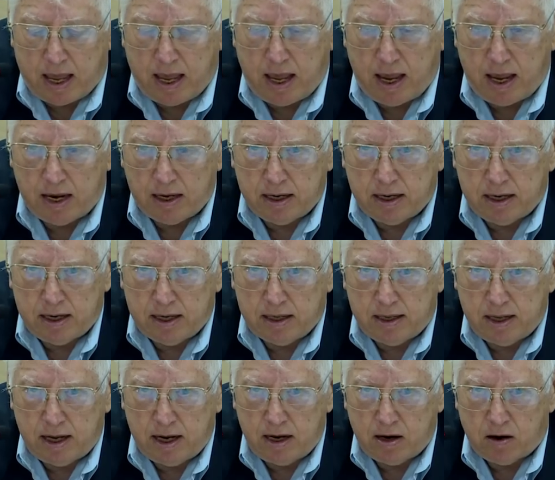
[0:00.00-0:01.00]
And
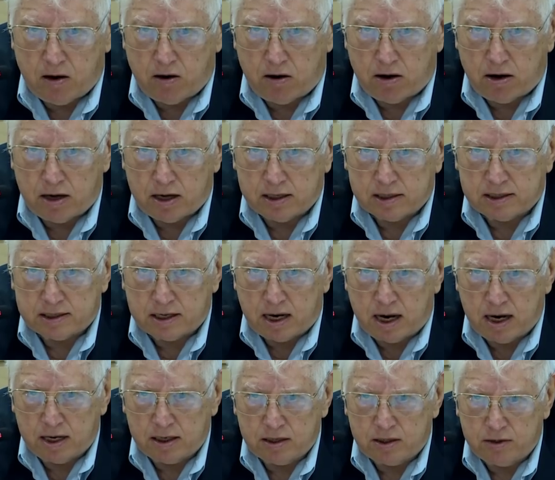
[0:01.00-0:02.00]
they are
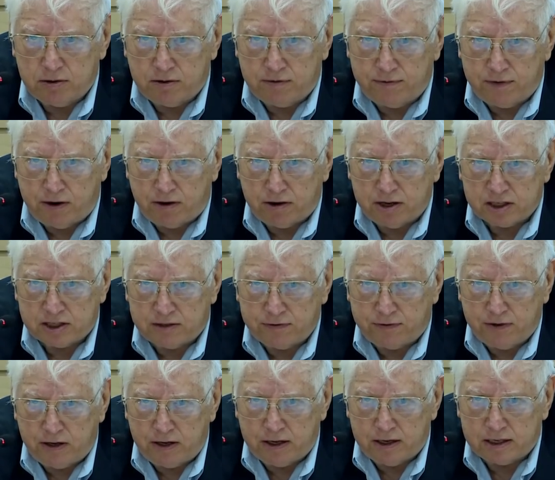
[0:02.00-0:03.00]
assigned to the various
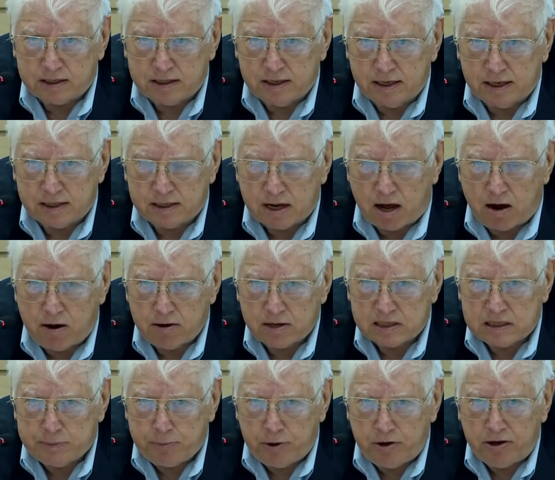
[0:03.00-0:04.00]
affiliates. And it's our
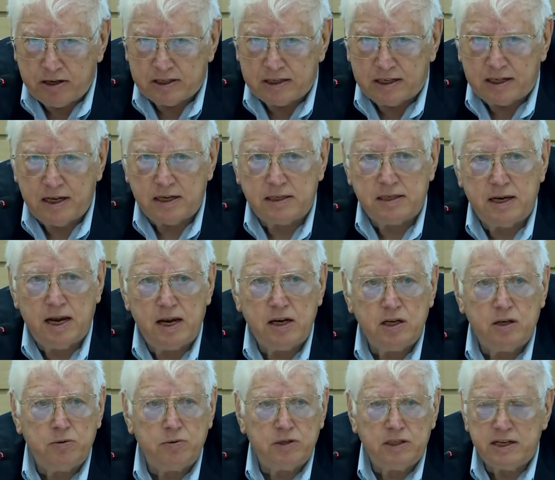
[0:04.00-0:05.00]
experience that they
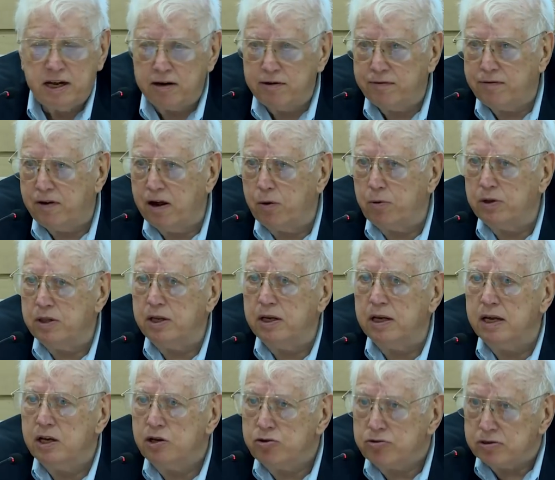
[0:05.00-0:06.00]
tend to identify with
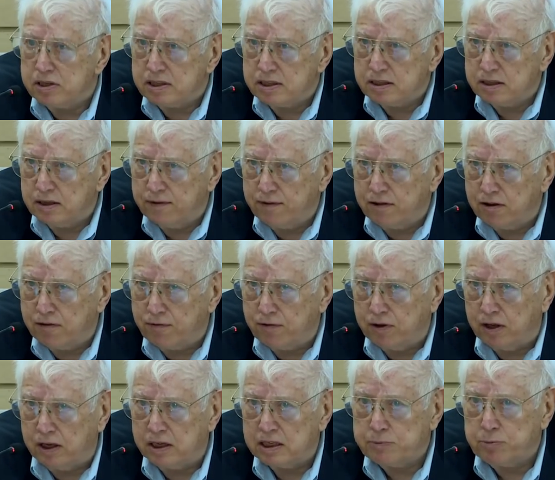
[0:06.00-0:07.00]
the interests of the
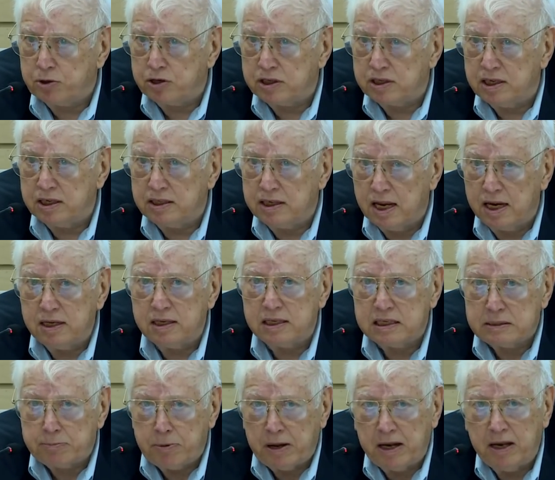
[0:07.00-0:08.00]
affiliates because they tend to
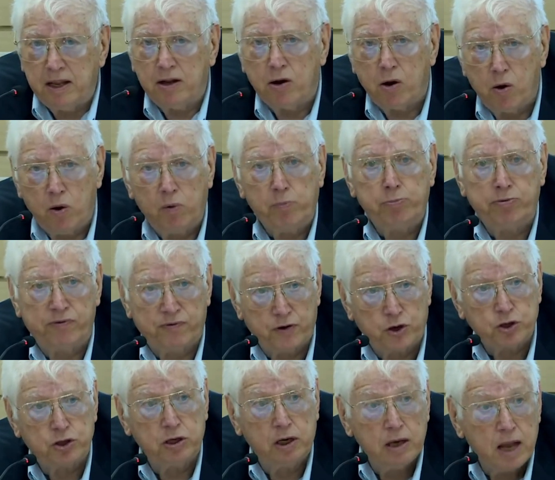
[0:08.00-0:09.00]
spend their whole
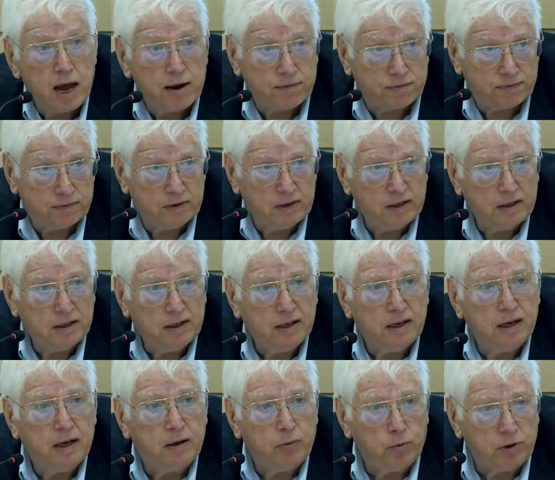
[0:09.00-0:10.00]
professional life
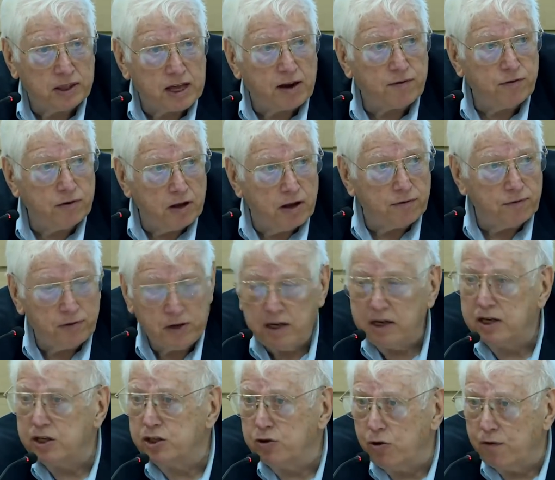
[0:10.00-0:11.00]
with that
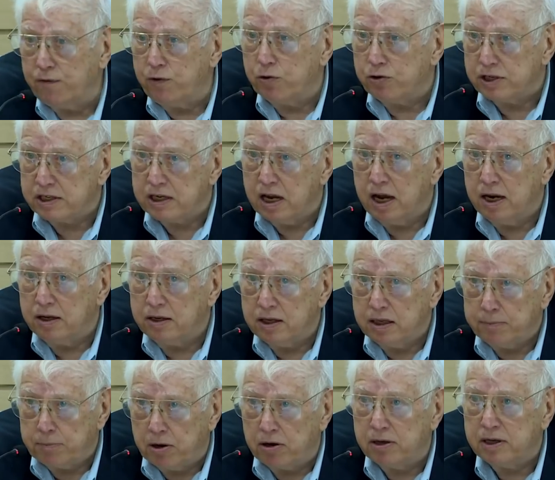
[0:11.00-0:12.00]
affiliate. So if you're assigned to
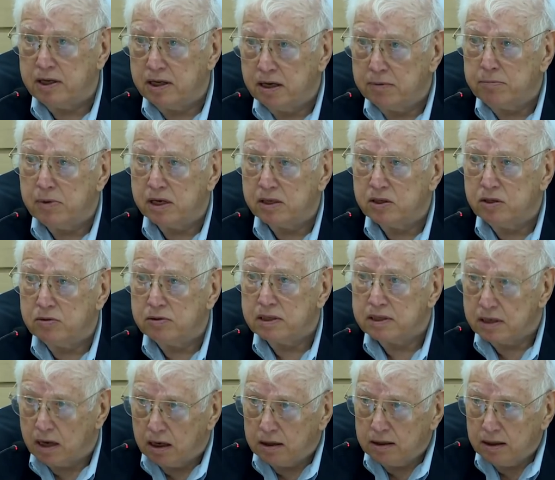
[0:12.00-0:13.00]
the Bharatiya Mazdoor
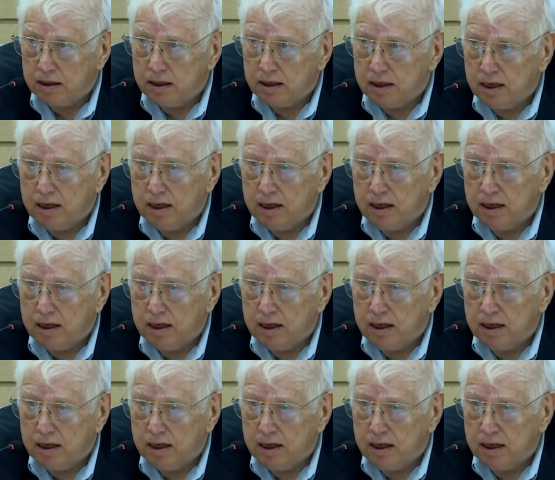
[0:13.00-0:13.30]
Sangh,